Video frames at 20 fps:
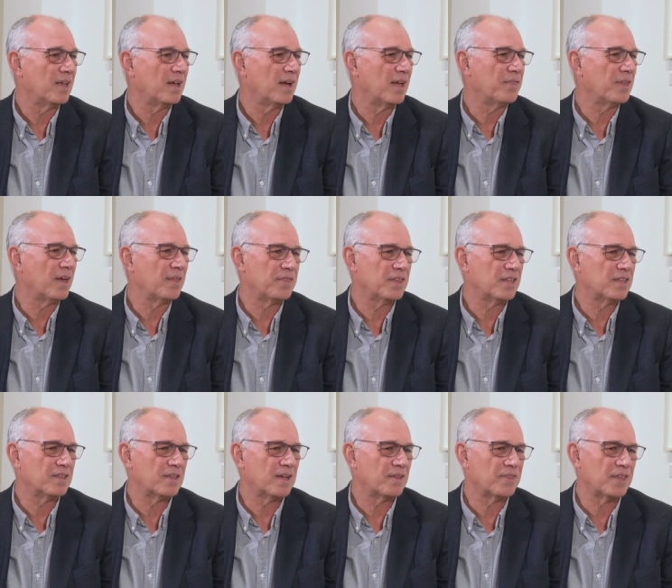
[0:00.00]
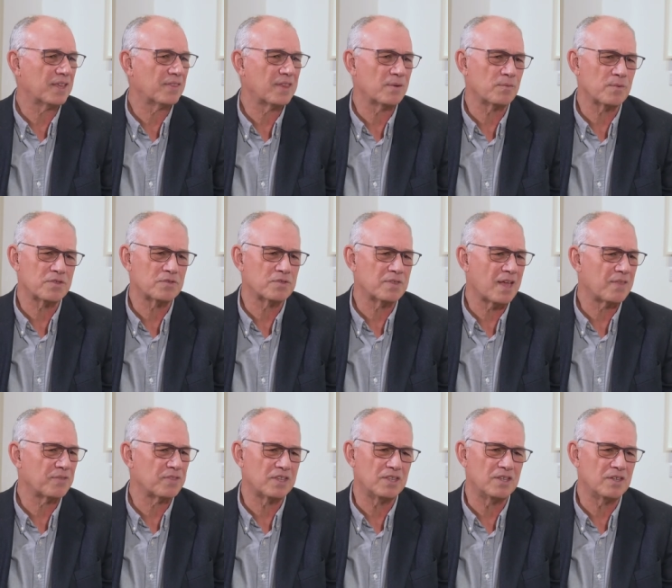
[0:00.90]
I think that wasn't
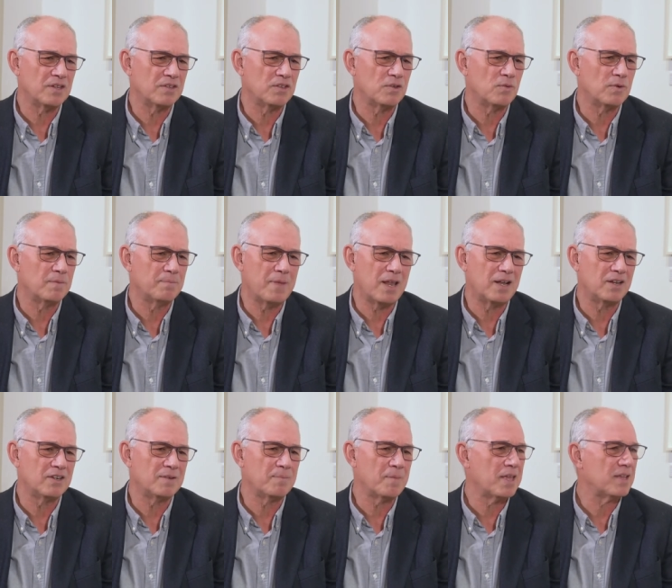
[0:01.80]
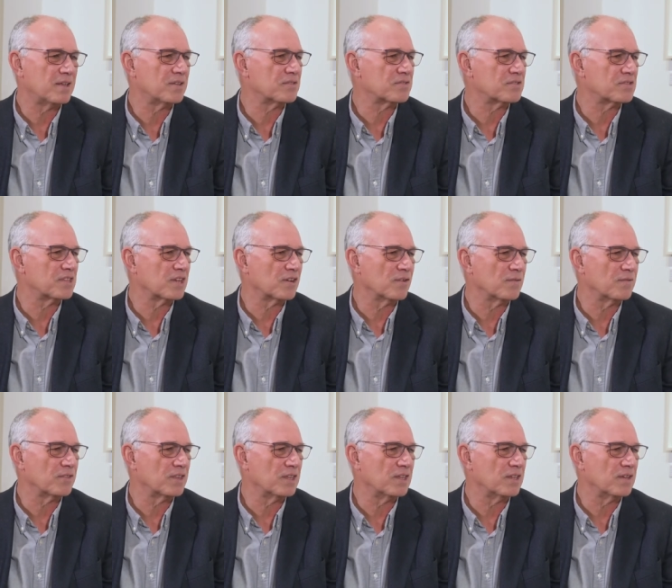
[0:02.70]
that the year you were Melody Maker's Singer of
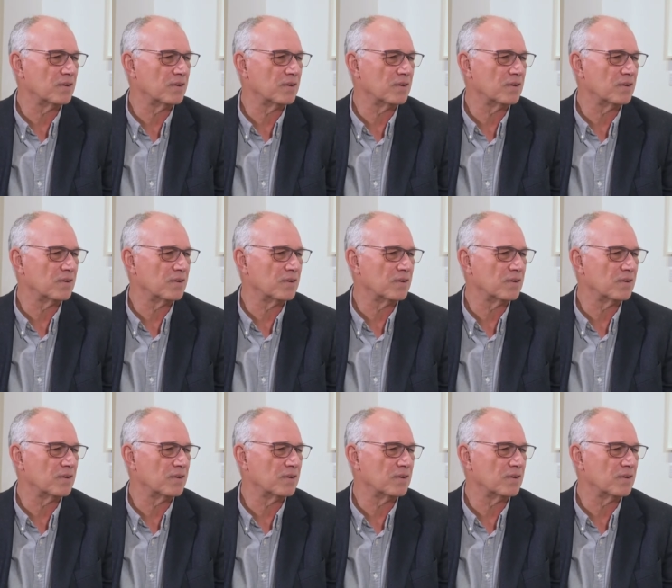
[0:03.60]
the Year.